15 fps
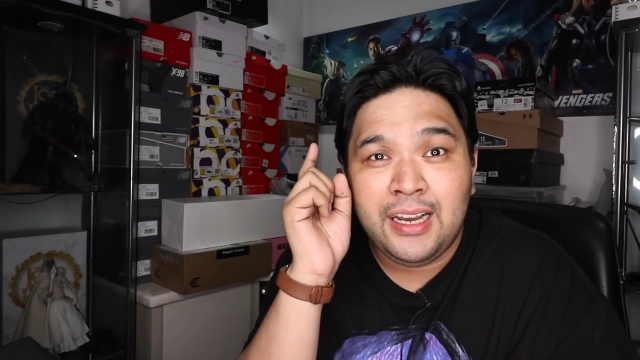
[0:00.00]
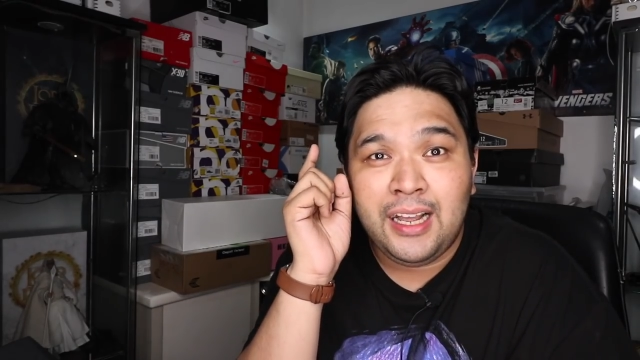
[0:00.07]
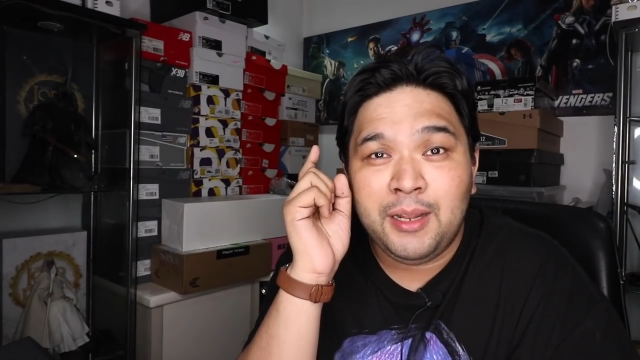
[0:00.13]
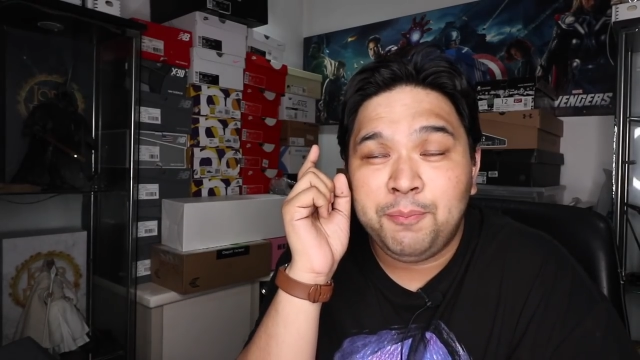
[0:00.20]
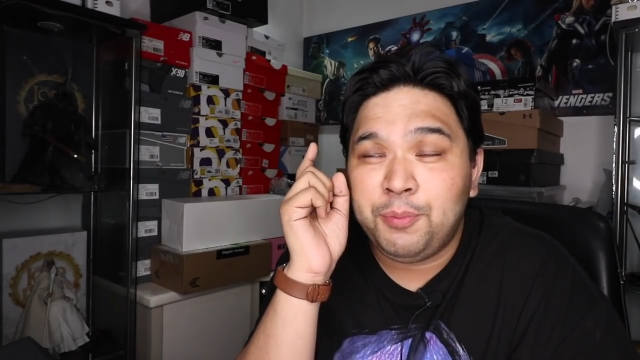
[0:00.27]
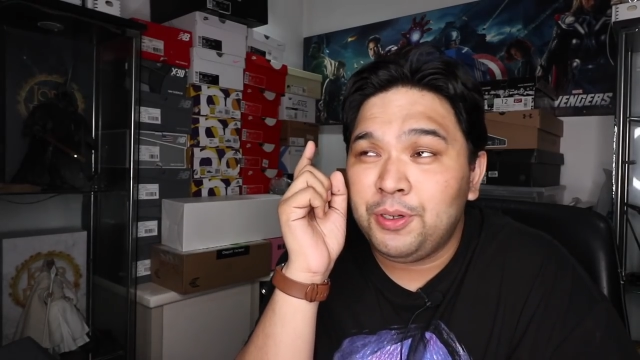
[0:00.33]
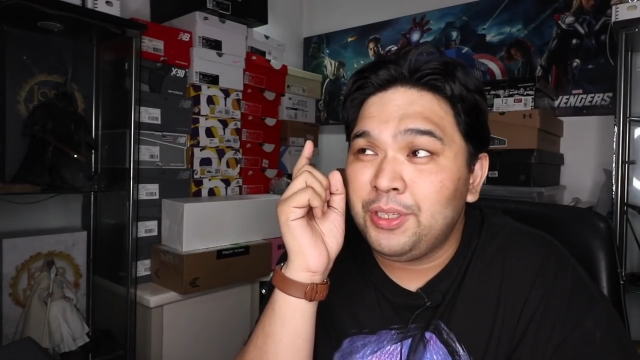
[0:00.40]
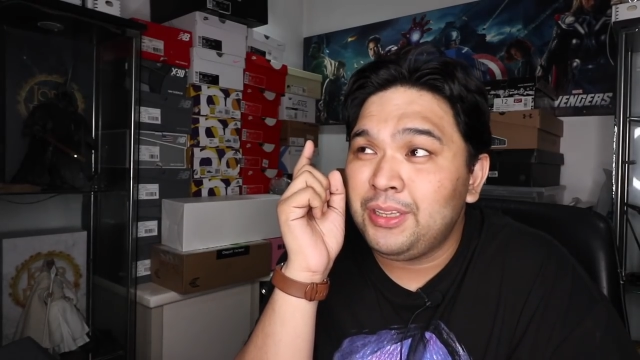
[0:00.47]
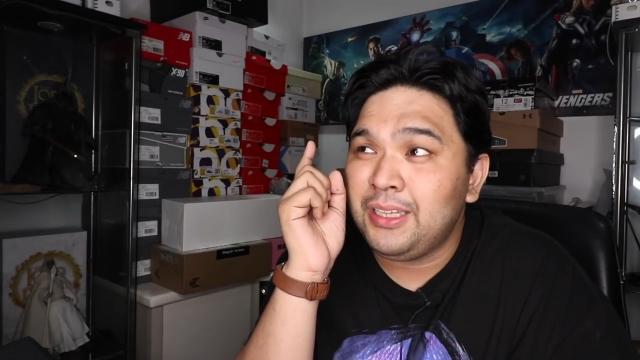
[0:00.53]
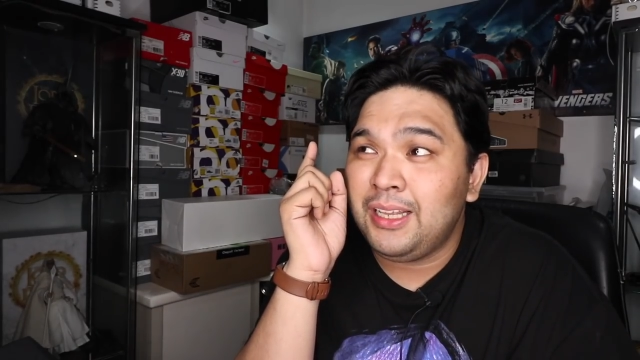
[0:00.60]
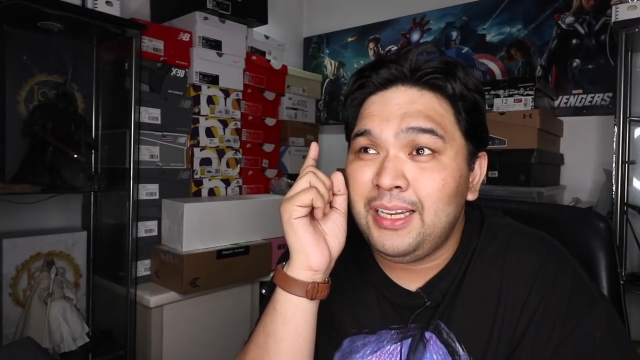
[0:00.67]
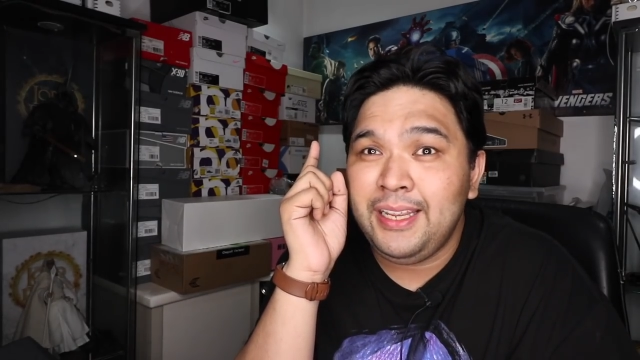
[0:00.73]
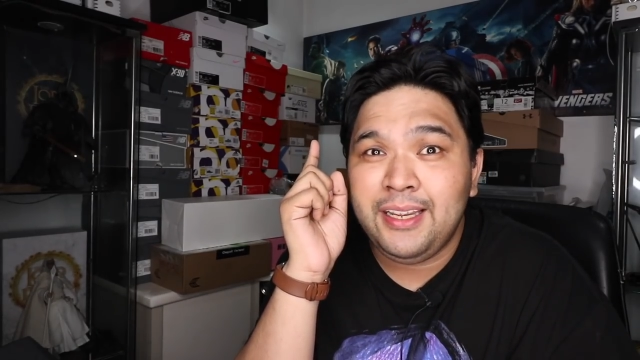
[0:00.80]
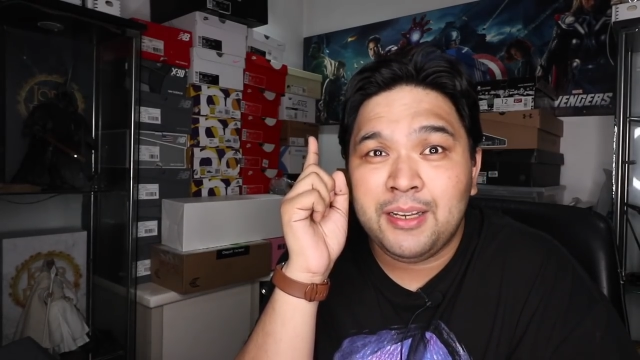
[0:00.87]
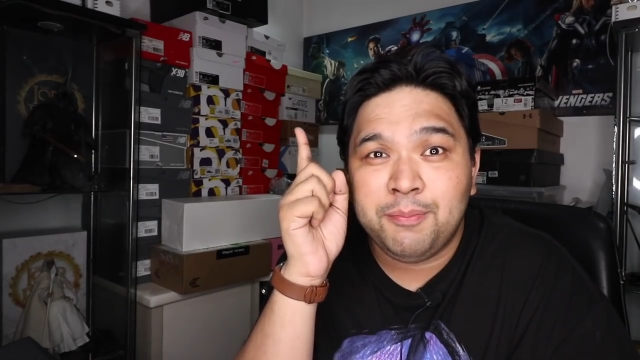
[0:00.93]
I'll put a
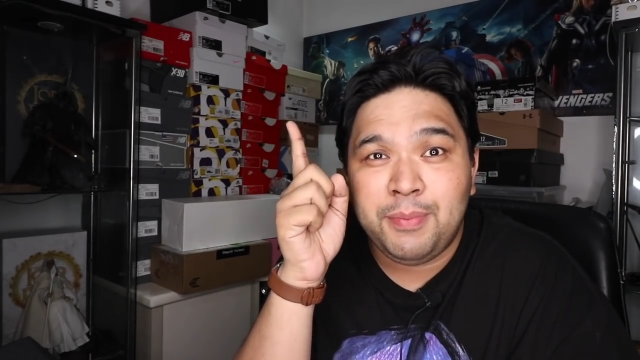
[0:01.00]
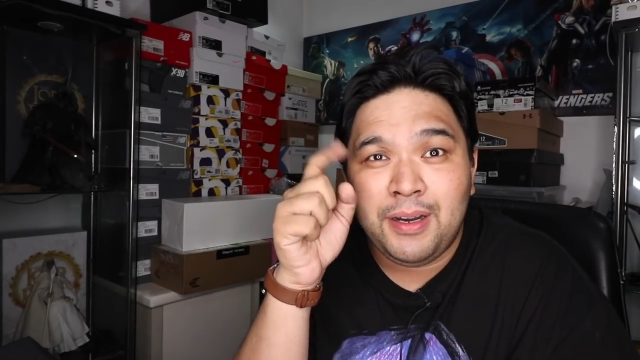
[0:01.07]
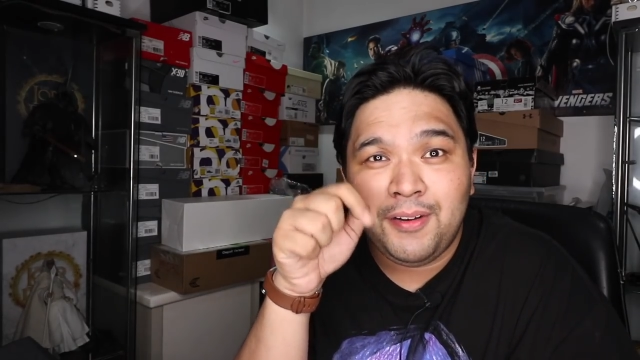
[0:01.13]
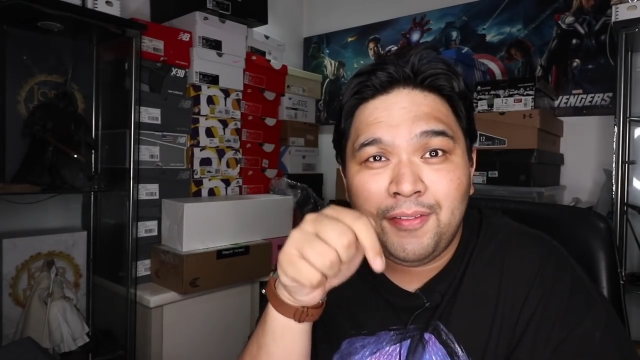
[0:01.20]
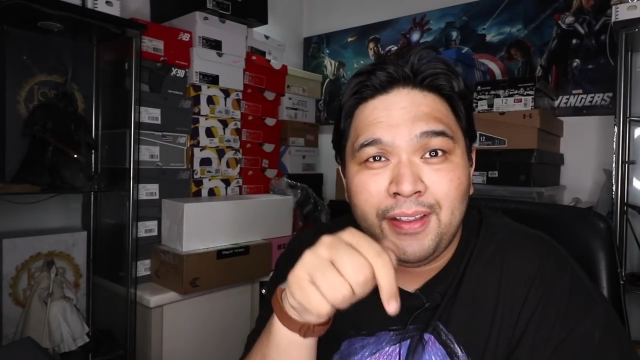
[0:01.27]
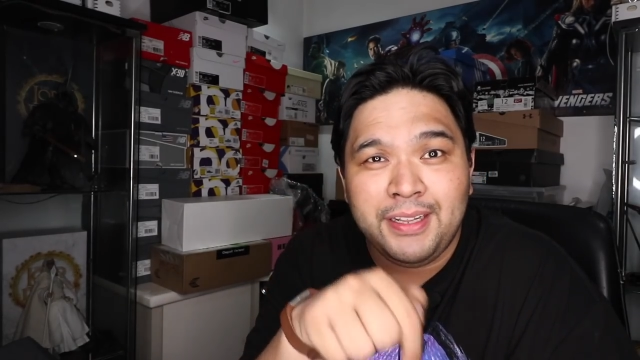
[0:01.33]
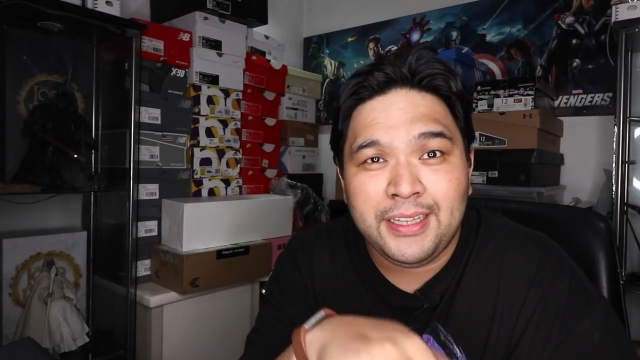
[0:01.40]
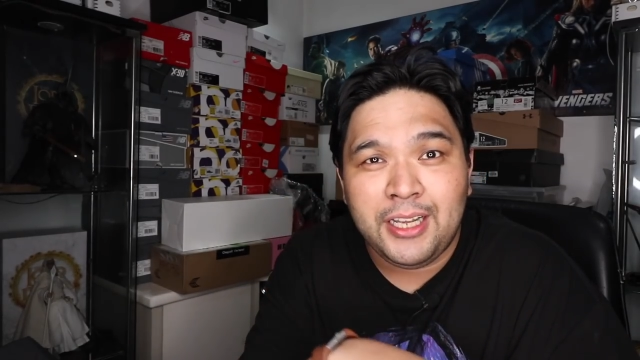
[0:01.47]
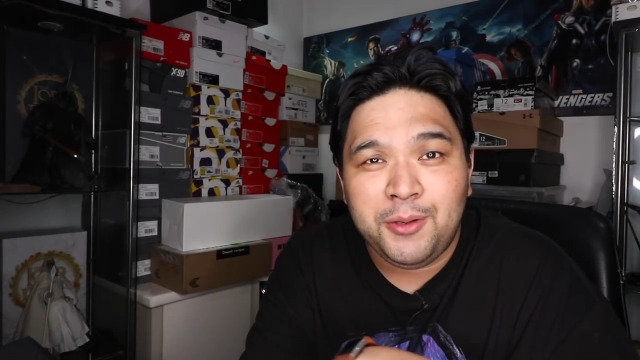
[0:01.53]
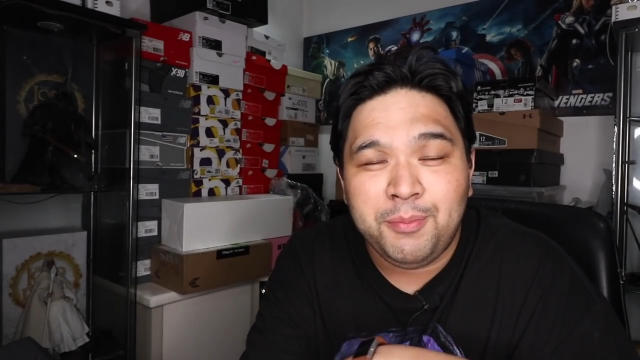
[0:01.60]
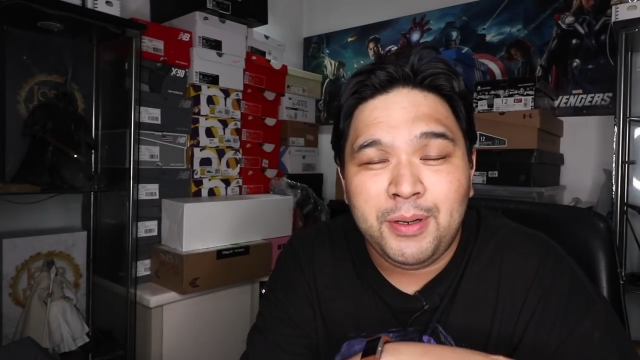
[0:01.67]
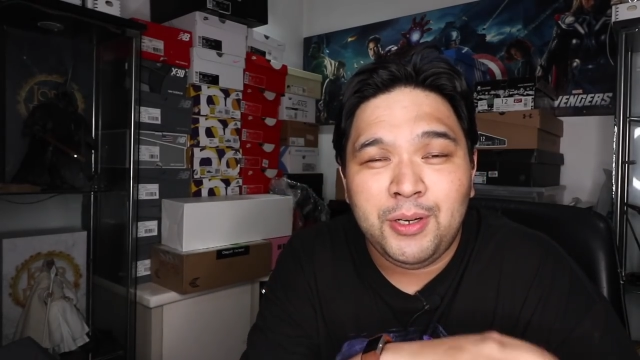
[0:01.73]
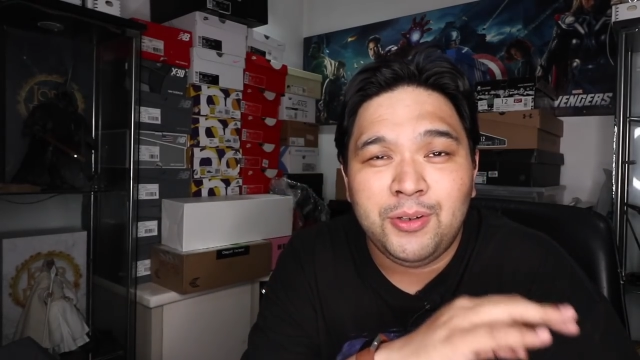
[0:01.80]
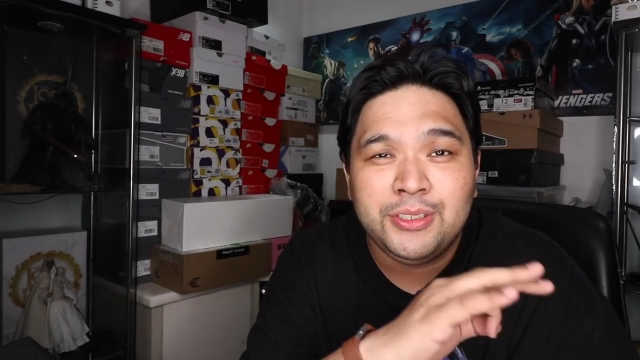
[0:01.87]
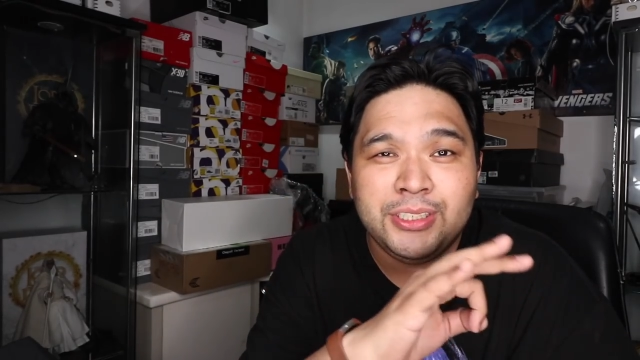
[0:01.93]
link above and down
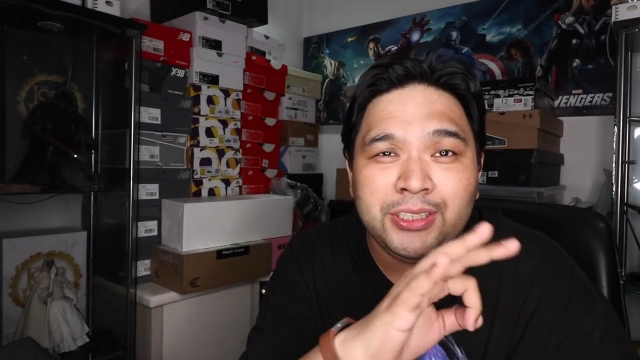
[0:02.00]
below